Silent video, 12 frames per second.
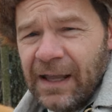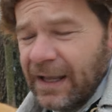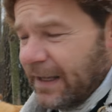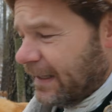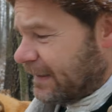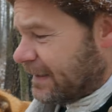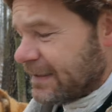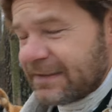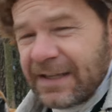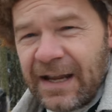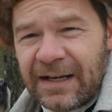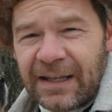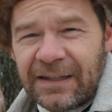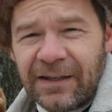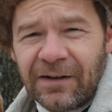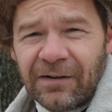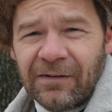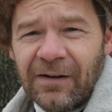and he stayed a
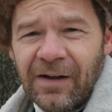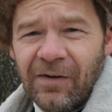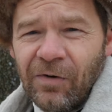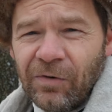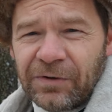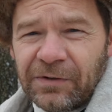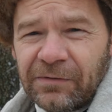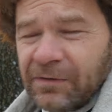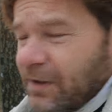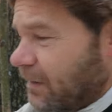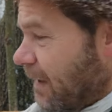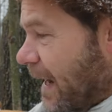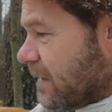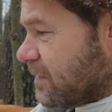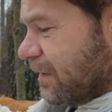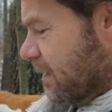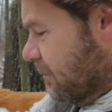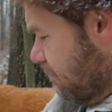year, or uh,
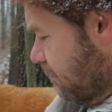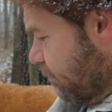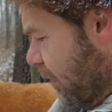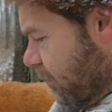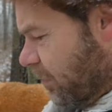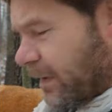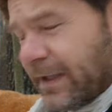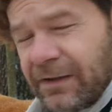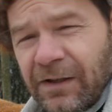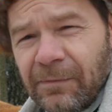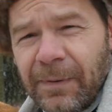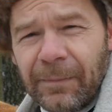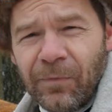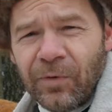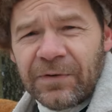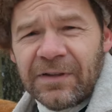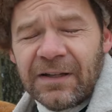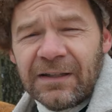actually probably a little bit
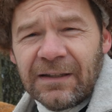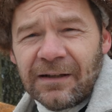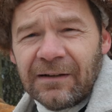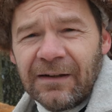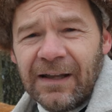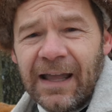more than a year,